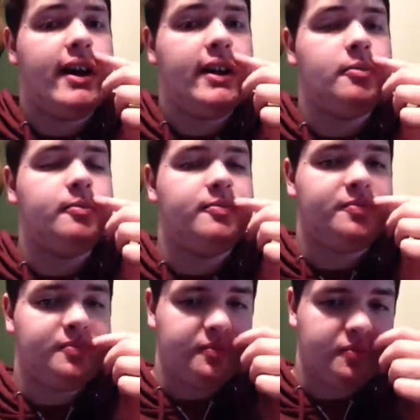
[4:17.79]
And
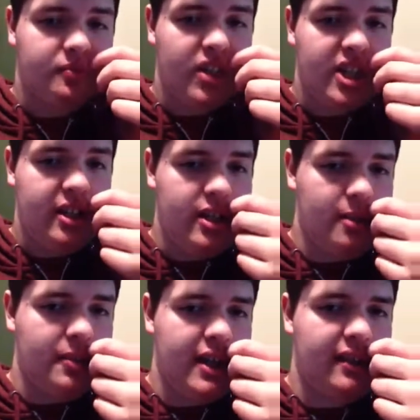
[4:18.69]
you
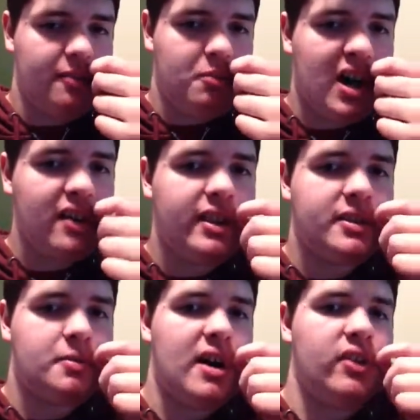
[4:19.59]
know, it part
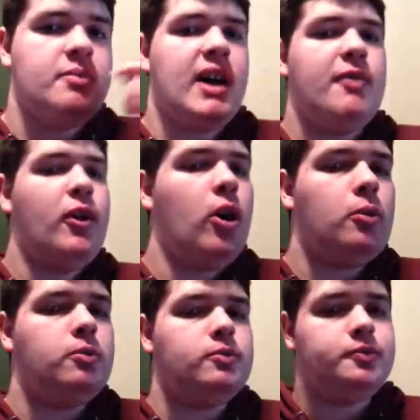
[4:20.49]
it's partly my
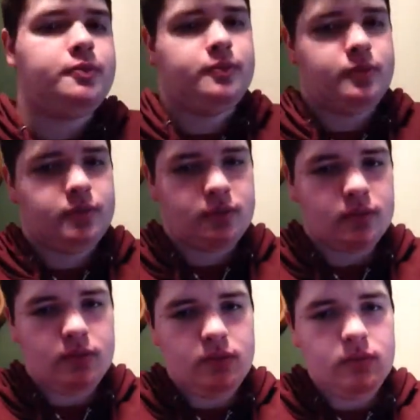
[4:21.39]
fault,
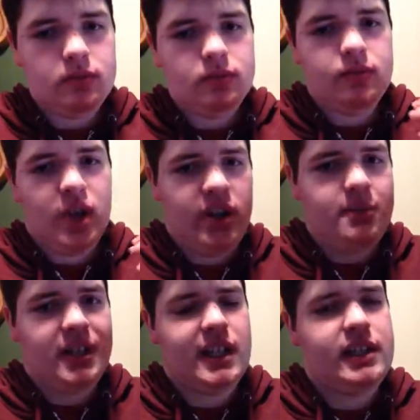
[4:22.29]

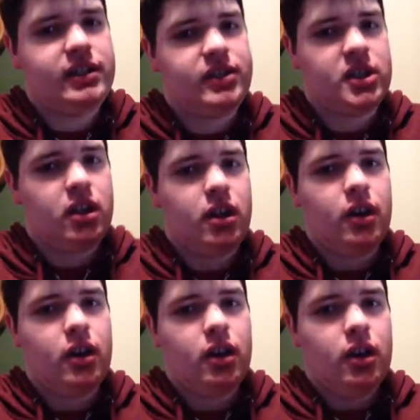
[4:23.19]
really, because
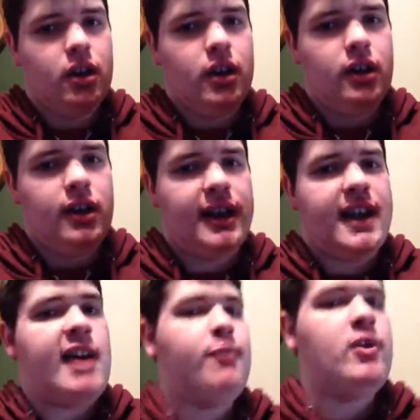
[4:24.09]
like
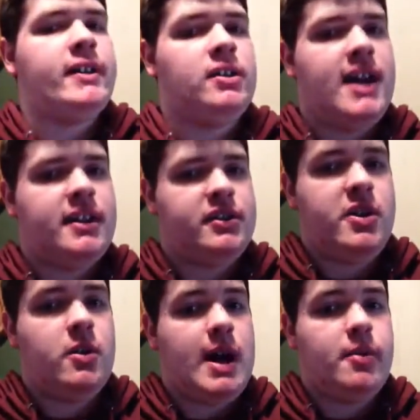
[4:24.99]
halfway into Latin
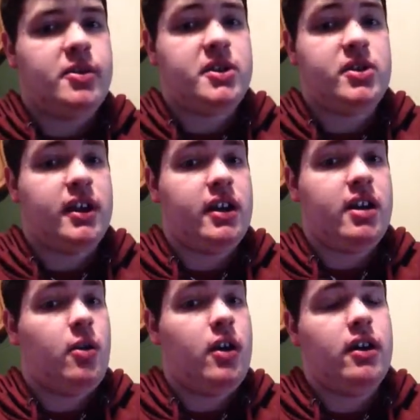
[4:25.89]
two, I was just like, you
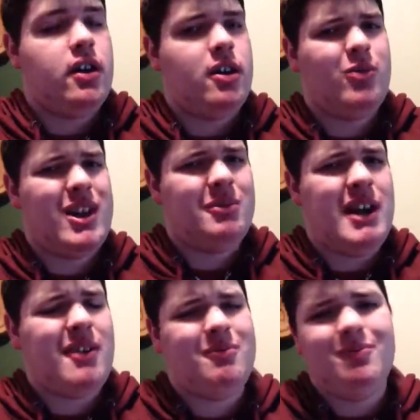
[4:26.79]
know what, or well,
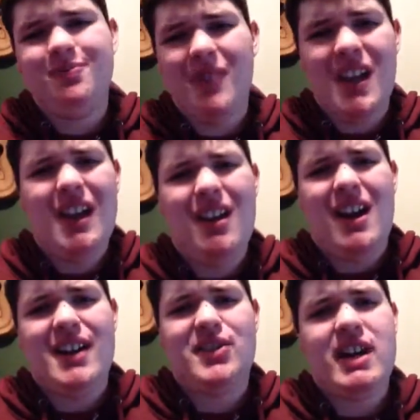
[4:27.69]
not,
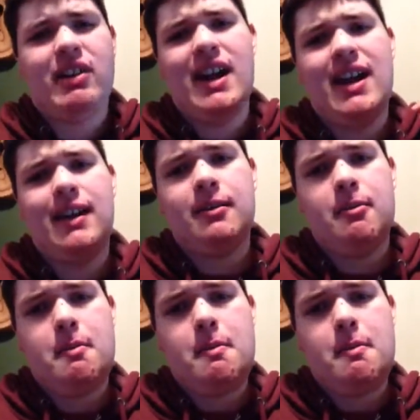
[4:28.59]
I'd say like